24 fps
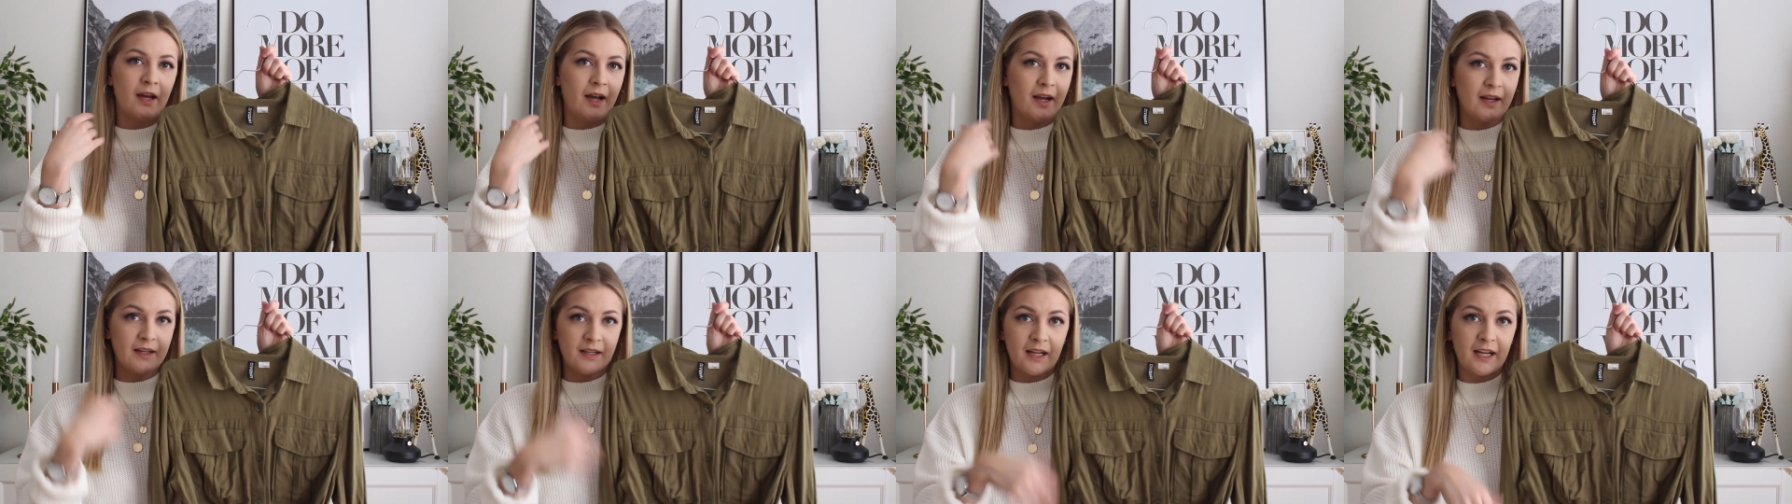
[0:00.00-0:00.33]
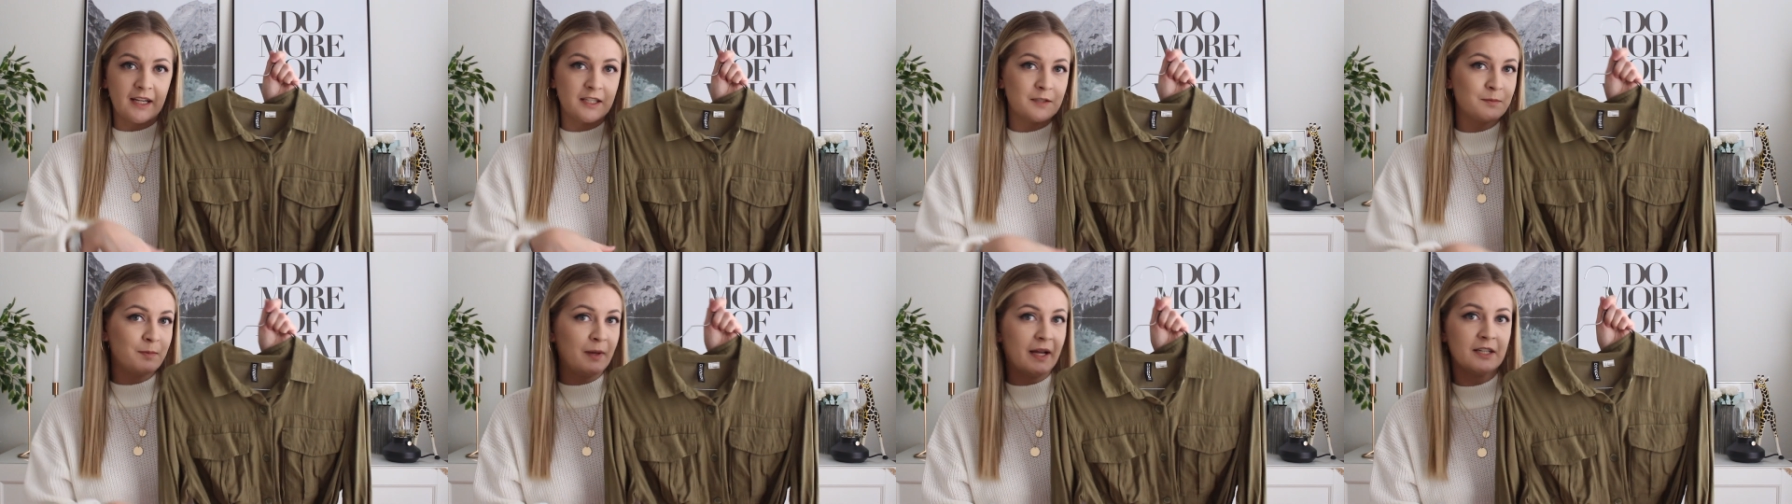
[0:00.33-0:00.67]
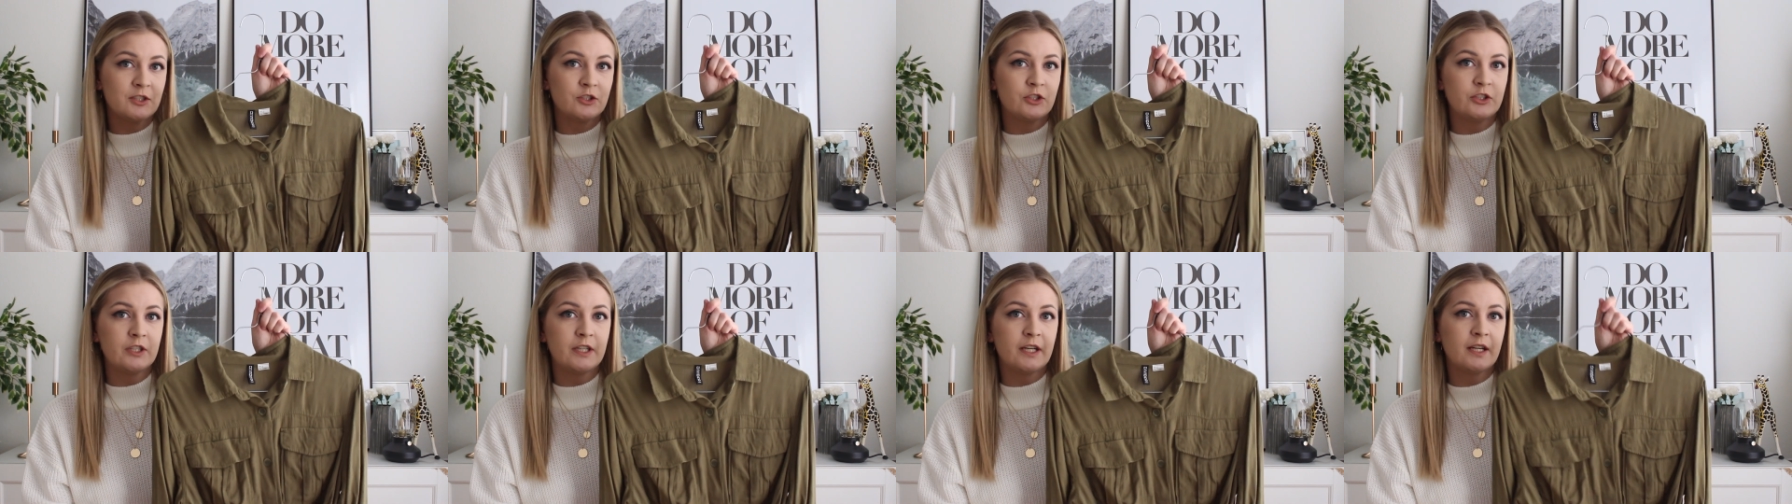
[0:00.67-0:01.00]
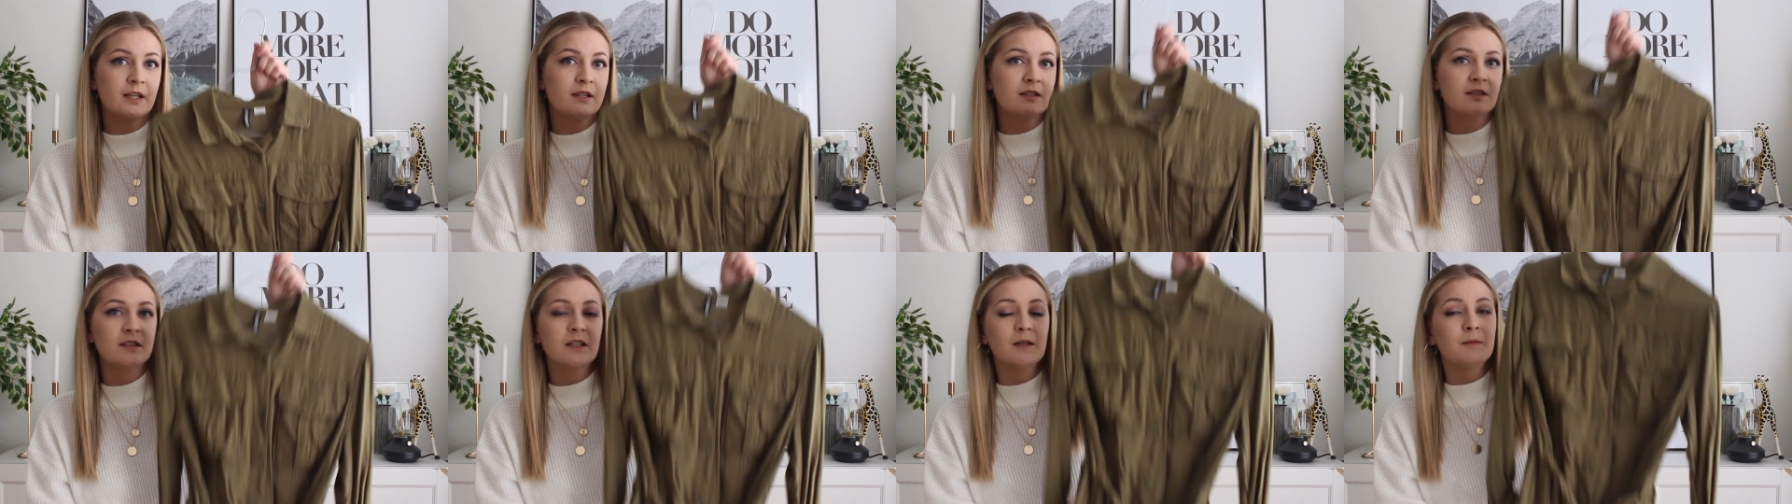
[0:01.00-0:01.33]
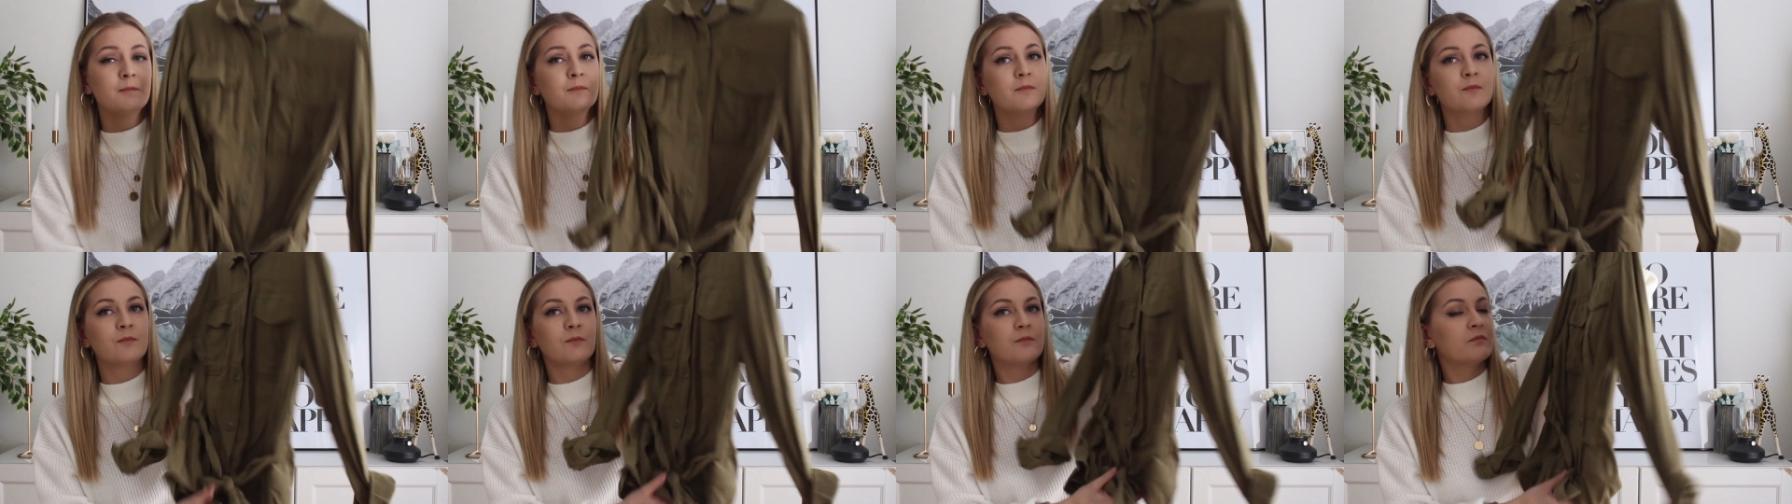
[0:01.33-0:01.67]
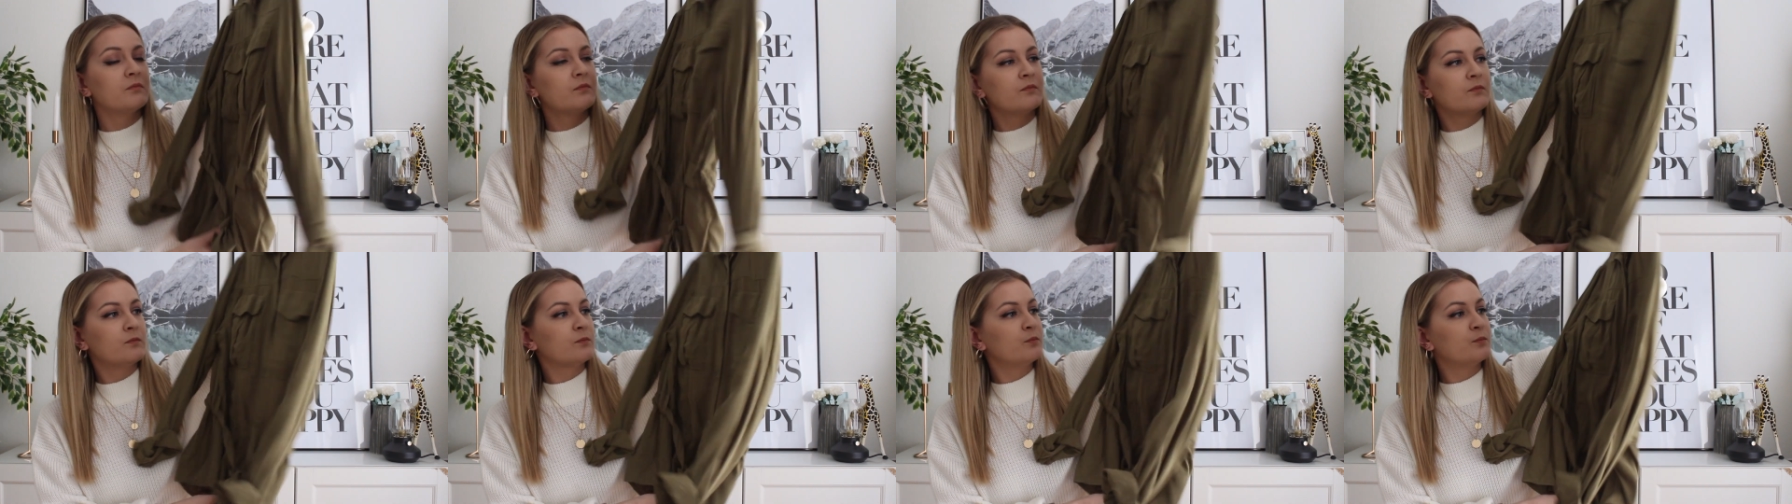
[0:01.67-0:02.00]
a nice black jean, some
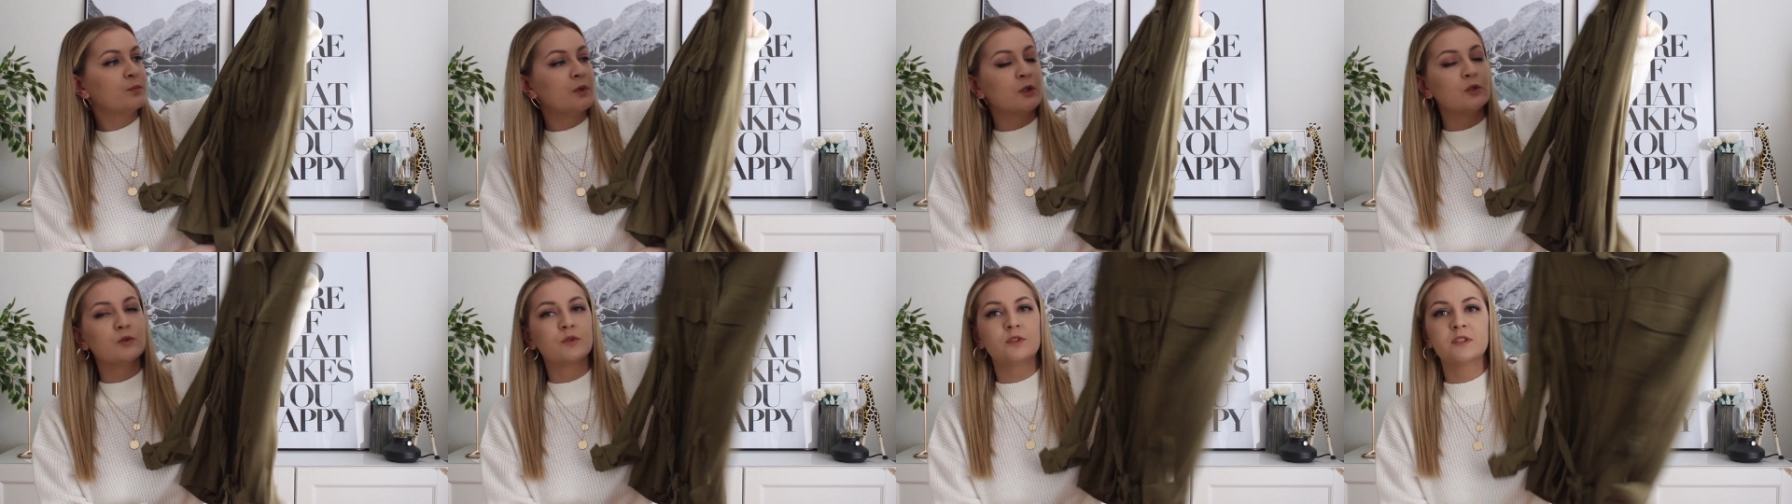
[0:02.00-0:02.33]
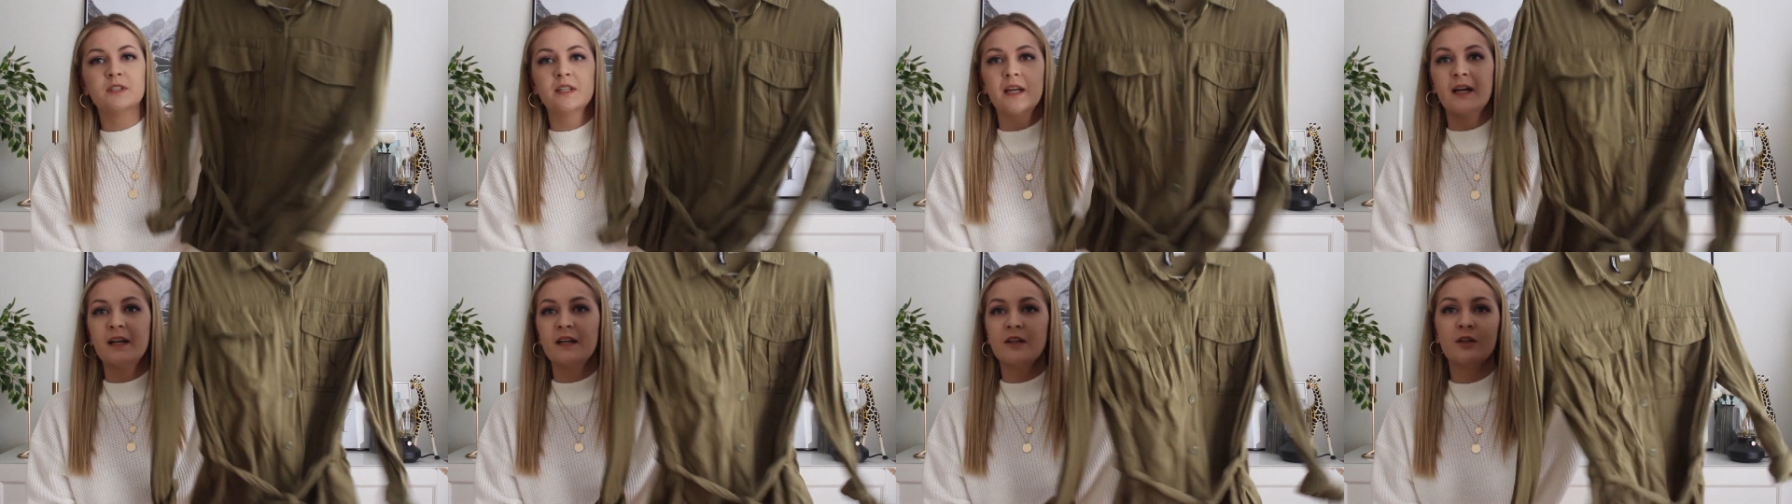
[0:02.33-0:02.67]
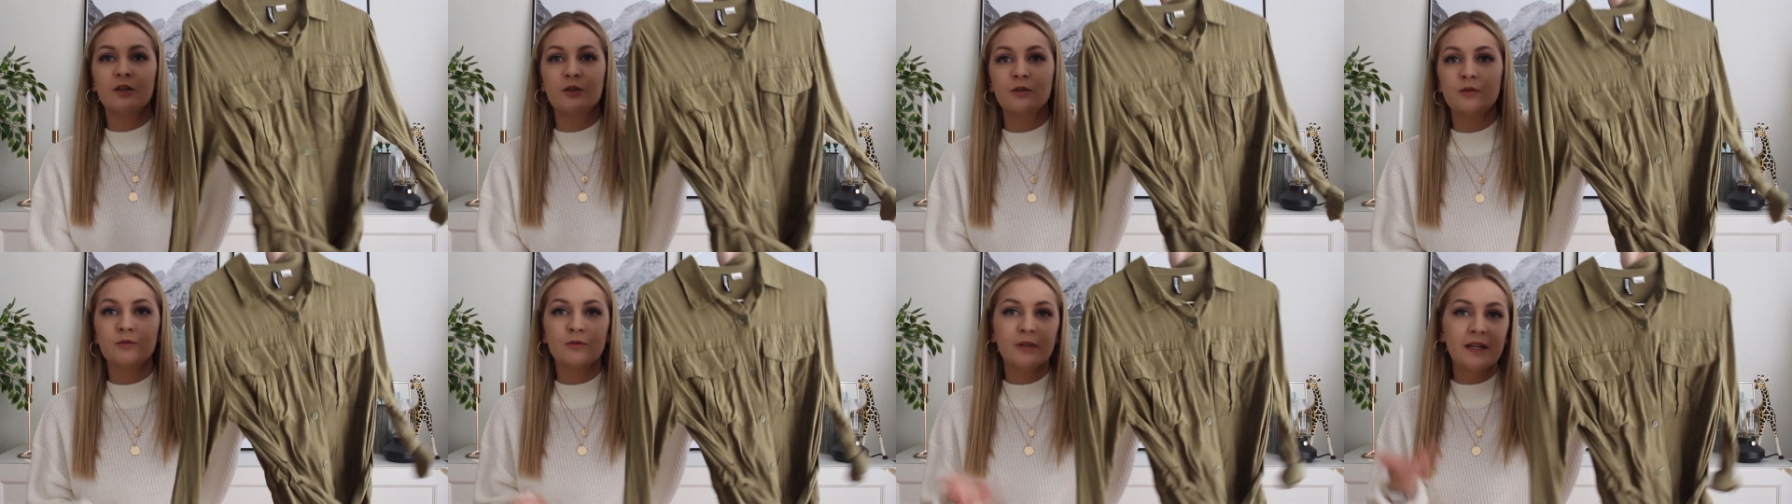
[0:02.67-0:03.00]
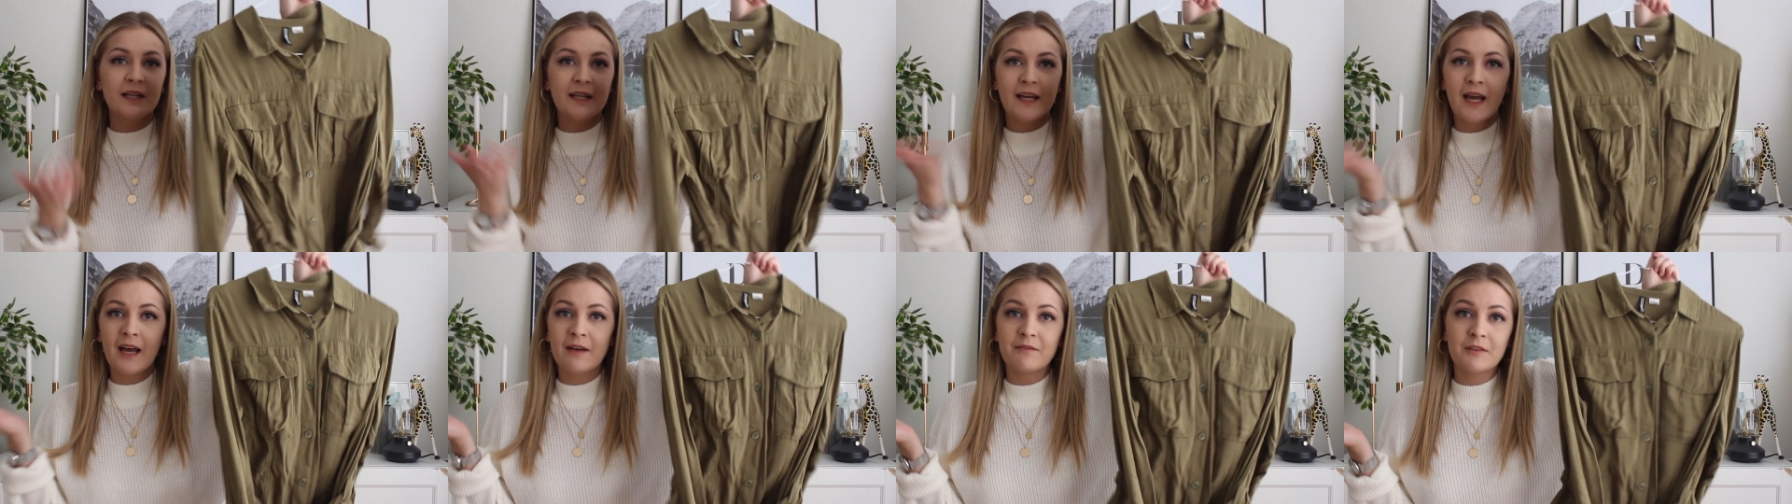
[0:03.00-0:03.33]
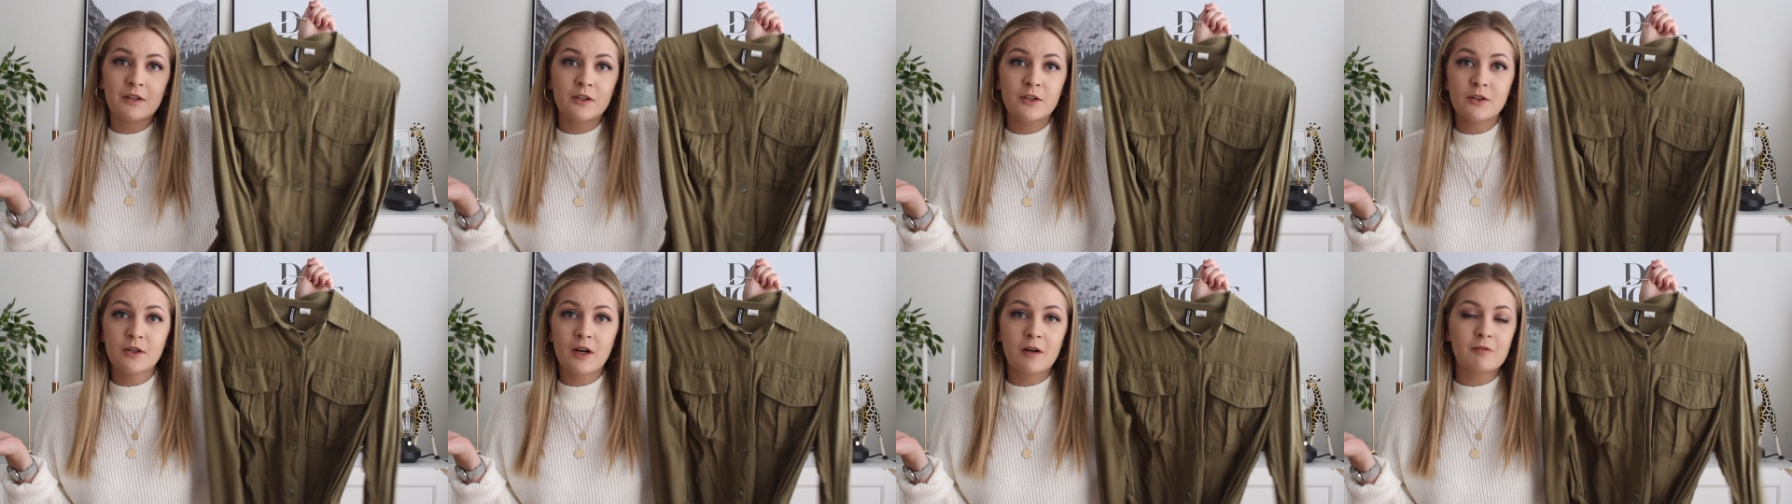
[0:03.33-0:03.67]
boots and you really have a look